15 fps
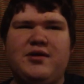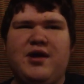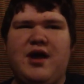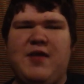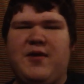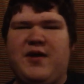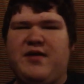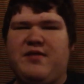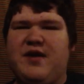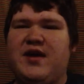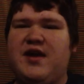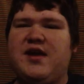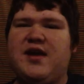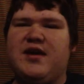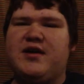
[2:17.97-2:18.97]
at the
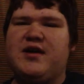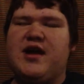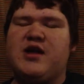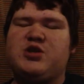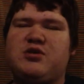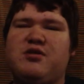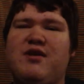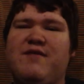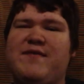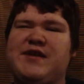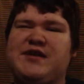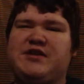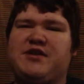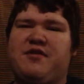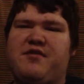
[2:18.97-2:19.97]
Kentucky International
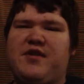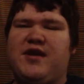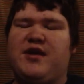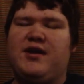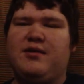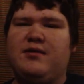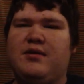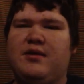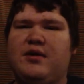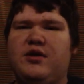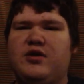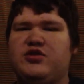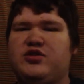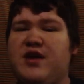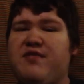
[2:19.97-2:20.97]
Convention Center,
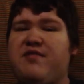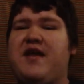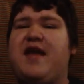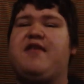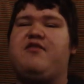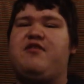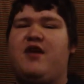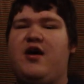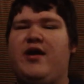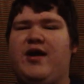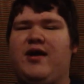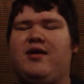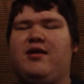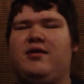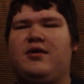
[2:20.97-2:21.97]
dressed as
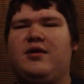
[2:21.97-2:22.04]
Sonic.